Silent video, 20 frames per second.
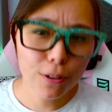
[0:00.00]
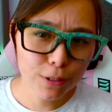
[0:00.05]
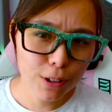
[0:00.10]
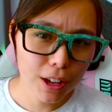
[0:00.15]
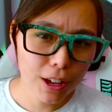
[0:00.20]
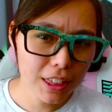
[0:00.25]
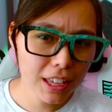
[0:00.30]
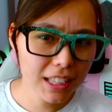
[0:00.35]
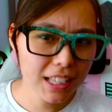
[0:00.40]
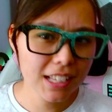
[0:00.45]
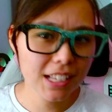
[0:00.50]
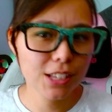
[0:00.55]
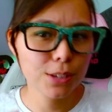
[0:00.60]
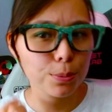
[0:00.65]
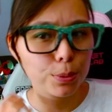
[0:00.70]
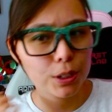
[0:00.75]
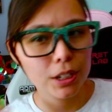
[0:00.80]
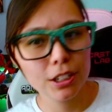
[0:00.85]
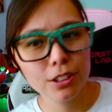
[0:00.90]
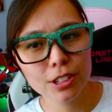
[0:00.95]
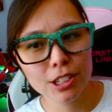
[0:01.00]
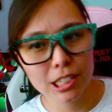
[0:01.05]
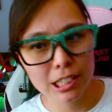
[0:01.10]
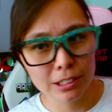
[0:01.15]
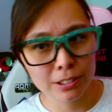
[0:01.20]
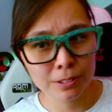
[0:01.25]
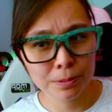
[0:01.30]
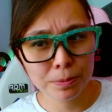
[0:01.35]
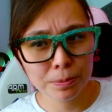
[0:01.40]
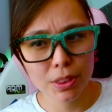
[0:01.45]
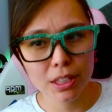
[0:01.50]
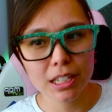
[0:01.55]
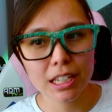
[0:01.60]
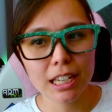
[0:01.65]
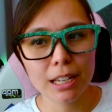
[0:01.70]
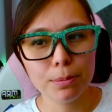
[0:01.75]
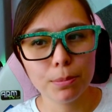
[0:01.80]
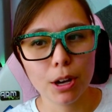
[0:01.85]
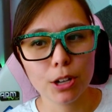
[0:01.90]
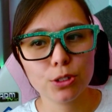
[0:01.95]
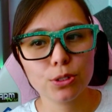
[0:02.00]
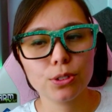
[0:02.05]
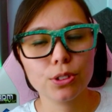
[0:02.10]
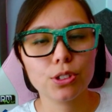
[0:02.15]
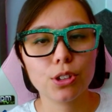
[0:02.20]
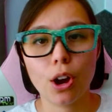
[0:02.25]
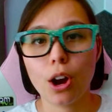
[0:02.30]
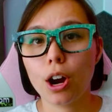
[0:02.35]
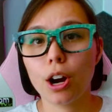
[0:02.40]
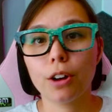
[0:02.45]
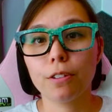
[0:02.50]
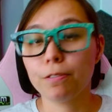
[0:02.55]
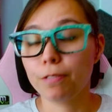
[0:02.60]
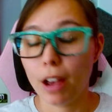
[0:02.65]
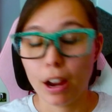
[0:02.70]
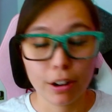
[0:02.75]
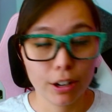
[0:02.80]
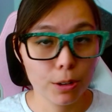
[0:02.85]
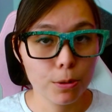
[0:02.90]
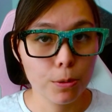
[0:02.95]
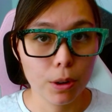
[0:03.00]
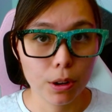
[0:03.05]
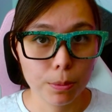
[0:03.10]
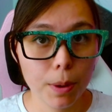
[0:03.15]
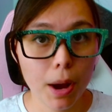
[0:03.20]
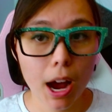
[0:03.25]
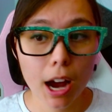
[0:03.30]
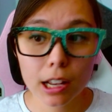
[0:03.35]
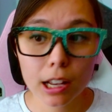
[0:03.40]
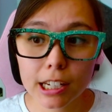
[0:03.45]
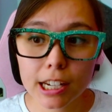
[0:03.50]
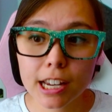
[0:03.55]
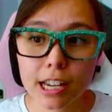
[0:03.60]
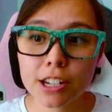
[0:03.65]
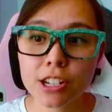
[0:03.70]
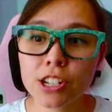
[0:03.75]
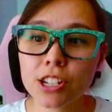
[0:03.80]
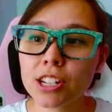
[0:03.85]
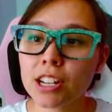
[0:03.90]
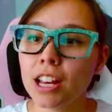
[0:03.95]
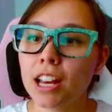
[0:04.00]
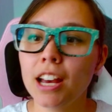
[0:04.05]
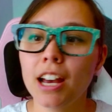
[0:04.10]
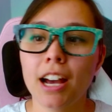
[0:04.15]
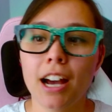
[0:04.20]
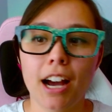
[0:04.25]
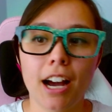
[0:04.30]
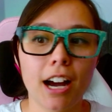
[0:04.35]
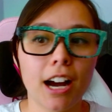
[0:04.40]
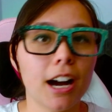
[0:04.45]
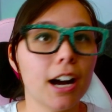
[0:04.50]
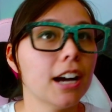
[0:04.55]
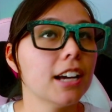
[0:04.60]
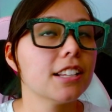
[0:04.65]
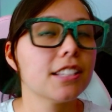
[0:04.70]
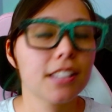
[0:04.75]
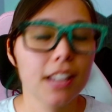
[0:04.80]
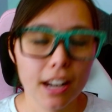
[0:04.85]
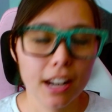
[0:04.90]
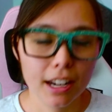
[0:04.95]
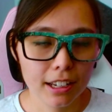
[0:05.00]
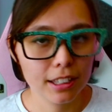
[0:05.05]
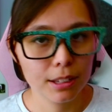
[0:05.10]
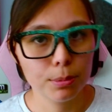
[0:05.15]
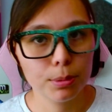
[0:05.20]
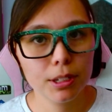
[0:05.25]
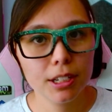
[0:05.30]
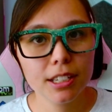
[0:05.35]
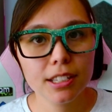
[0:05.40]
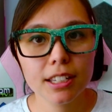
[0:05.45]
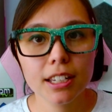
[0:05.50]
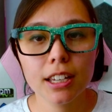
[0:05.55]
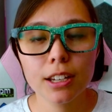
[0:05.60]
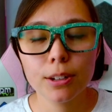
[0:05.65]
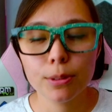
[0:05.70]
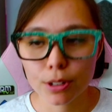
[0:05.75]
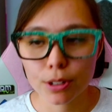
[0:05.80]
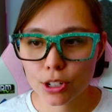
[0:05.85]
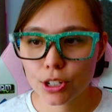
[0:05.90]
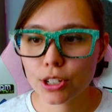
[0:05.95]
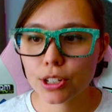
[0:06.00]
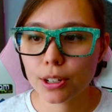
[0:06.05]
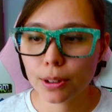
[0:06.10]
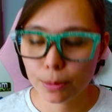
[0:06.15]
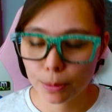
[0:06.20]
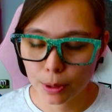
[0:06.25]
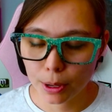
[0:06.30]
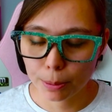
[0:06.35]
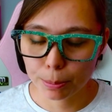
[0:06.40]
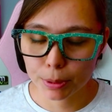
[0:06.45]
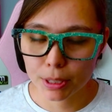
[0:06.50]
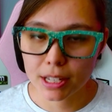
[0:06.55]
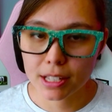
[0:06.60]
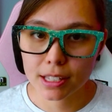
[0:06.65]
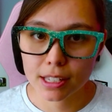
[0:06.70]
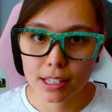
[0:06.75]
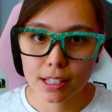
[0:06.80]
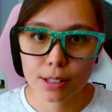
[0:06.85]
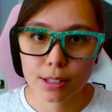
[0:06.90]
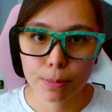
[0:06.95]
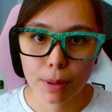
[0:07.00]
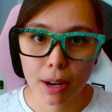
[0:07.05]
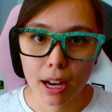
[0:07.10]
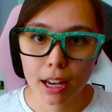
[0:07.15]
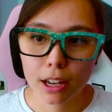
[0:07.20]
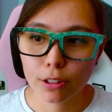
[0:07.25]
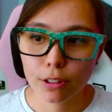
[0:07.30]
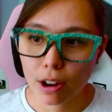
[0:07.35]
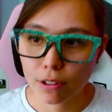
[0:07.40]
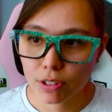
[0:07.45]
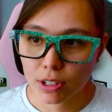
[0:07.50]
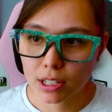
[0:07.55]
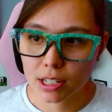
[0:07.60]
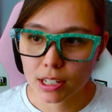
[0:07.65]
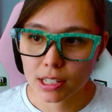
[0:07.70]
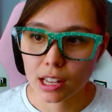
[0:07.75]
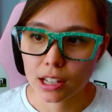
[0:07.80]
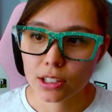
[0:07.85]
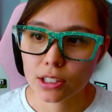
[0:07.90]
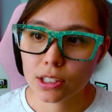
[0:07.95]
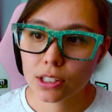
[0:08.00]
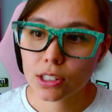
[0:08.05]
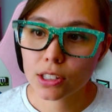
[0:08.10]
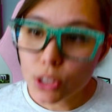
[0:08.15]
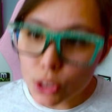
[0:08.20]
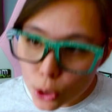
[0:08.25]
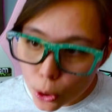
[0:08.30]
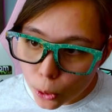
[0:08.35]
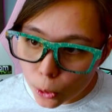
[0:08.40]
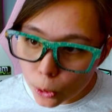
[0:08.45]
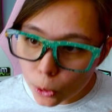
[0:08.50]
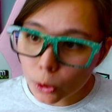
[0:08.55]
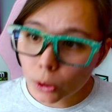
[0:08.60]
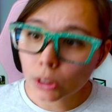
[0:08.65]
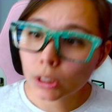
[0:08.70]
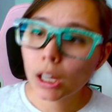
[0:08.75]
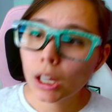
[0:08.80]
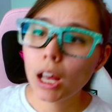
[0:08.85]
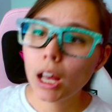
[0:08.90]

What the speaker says: I think this is a pretty good deal. The modules are very well polished, aesthetically pleasing, which pleases my graphic design soul.